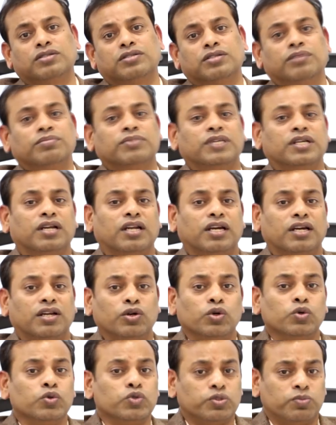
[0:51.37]
something like
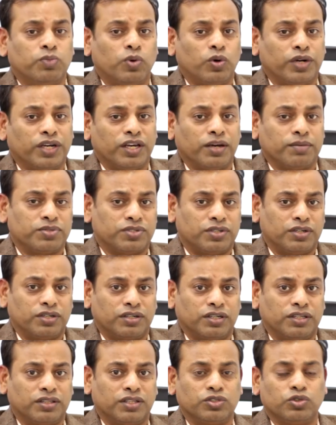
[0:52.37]
loose body
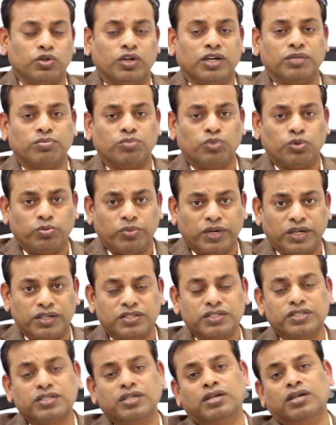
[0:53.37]
obstructing the joint
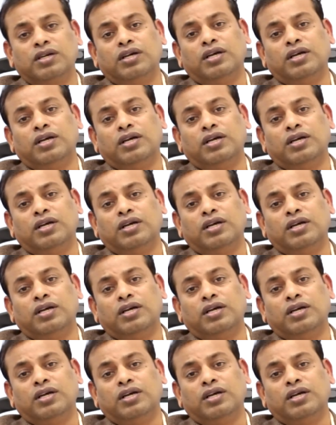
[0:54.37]
movements.